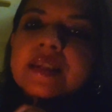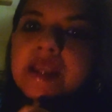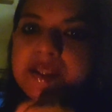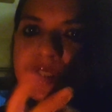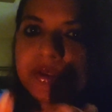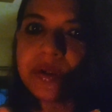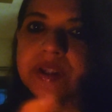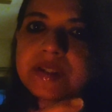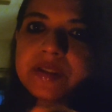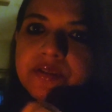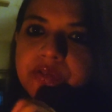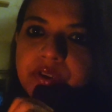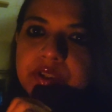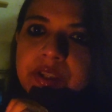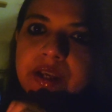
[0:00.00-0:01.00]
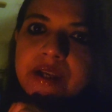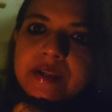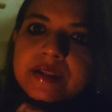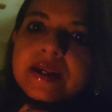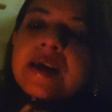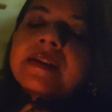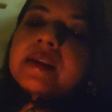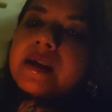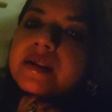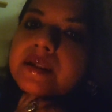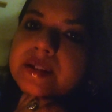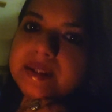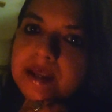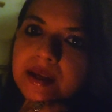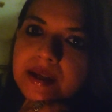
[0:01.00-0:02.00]
There's a reason for that, and
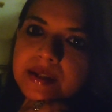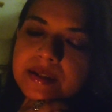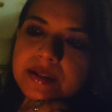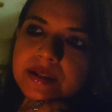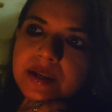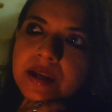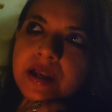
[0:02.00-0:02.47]
that is that